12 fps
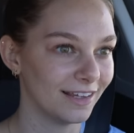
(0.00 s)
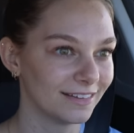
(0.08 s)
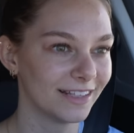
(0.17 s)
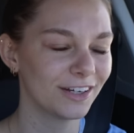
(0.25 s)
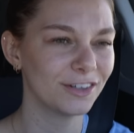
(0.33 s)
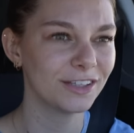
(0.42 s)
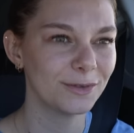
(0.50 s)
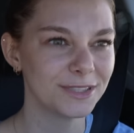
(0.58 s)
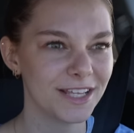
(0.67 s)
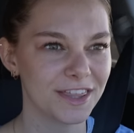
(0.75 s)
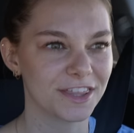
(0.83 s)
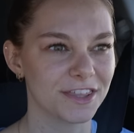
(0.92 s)
I literally
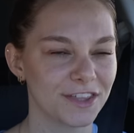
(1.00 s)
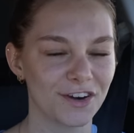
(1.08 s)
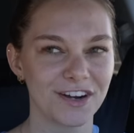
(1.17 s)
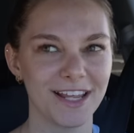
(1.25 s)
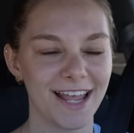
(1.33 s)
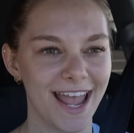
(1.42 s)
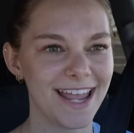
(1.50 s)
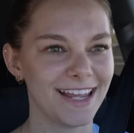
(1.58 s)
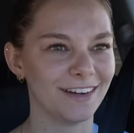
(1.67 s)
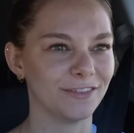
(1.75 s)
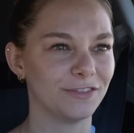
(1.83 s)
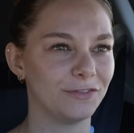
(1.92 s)
was at
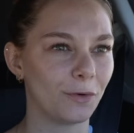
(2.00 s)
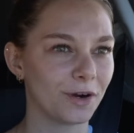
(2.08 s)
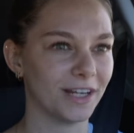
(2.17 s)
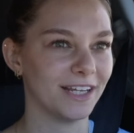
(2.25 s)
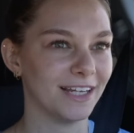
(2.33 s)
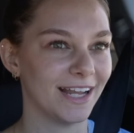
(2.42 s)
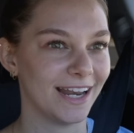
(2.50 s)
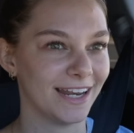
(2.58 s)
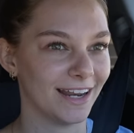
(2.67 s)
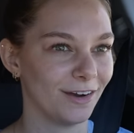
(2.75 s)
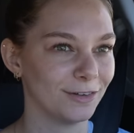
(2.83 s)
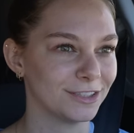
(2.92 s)
38 and a 40,
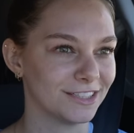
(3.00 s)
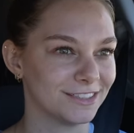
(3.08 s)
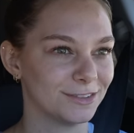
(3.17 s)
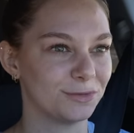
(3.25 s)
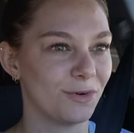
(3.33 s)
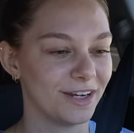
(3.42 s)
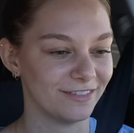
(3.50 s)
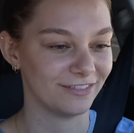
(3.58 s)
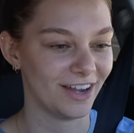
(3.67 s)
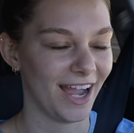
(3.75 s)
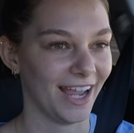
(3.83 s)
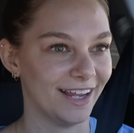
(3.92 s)
and now it says
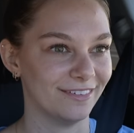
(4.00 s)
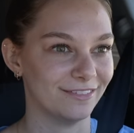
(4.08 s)
25.